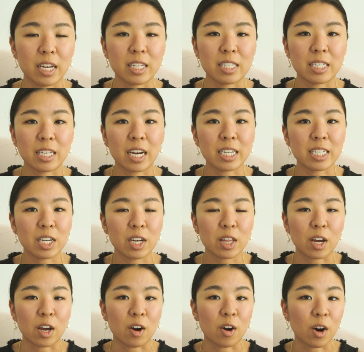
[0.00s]
It's the idea
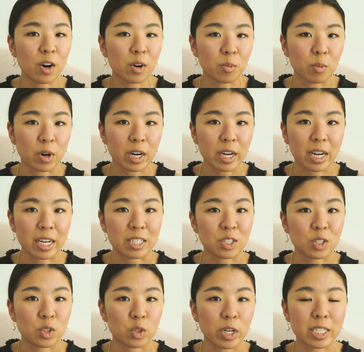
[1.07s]
that hard work and
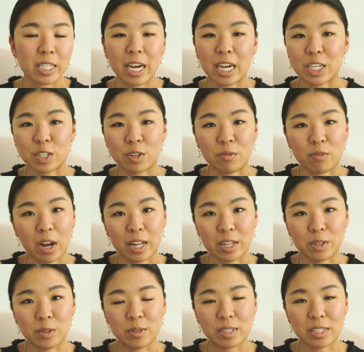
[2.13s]
strict Asian
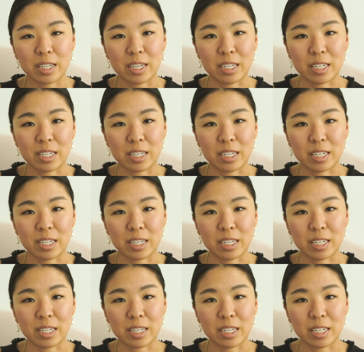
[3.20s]
values